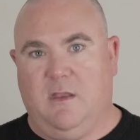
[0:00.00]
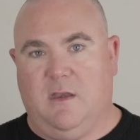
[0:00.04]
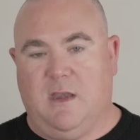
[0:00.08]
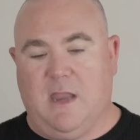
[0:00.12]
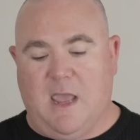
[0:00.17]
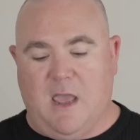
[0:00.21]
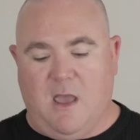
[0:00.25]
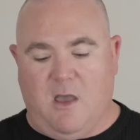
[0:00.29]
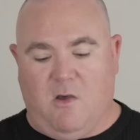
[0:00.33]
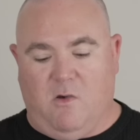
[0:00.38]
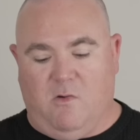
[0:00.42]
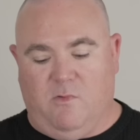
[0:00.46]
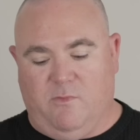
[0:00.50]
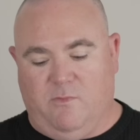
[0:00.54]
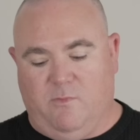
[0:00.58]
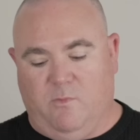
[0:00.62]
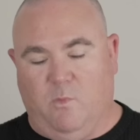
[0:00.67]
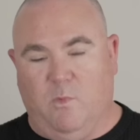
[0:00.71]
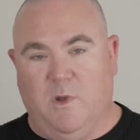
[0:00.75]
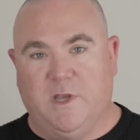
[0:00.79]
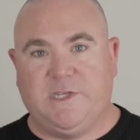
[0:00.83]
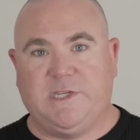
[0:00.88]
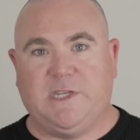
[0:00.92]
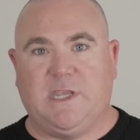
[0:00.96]
Now,
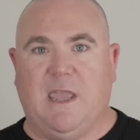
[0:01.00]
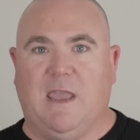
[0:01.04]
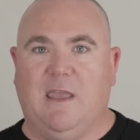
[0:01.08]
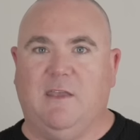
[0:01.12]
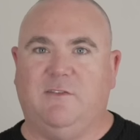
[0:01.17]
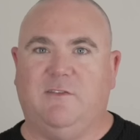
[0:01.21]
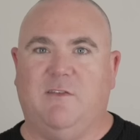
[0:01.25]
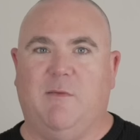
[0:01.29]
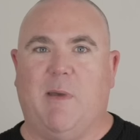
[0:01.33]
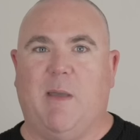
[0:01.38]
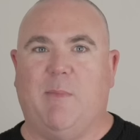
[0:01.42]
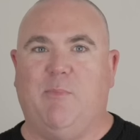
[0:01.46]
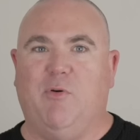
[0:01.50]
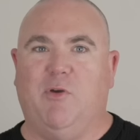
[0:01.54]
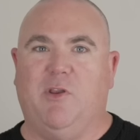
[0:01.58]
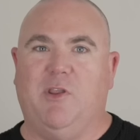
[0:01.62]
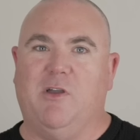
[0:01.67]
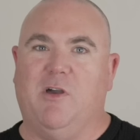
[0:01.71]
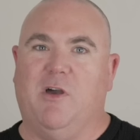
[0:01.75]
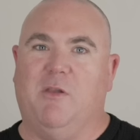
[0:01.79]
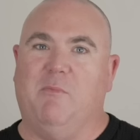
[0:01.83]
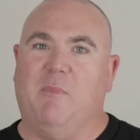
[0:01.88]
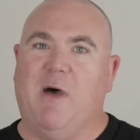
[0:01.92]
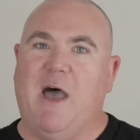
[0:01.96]
which case am I
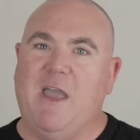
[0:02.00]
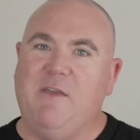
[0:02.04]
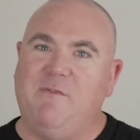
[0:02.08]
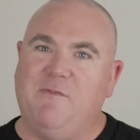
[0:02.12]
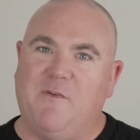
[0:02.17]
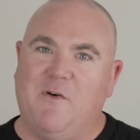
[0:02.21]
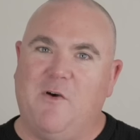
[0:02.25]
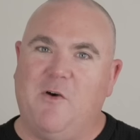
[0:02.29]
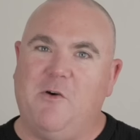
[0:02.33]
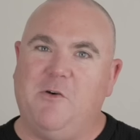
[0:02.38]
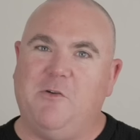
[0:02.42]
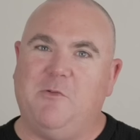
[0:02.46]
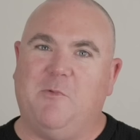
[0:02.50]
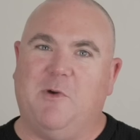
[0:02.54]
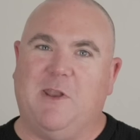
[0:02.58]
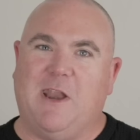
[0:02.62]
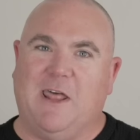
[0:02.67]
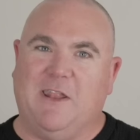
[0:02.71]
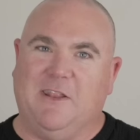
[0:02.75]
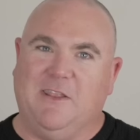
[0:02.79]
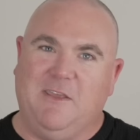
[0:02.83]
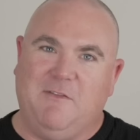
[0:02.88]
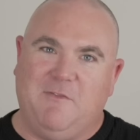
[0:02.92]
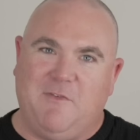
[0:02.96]
putting on my phone when
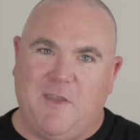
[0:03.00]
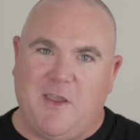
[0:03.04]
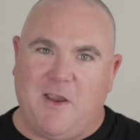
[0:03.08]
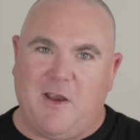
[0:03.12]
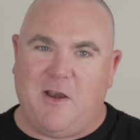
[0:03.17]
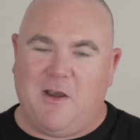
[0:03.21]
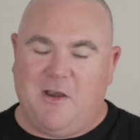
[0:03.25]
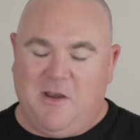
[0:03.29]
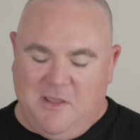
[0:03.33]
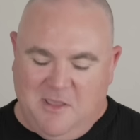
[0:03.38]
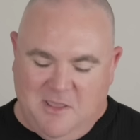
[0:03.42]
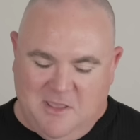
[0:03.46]
I leave here?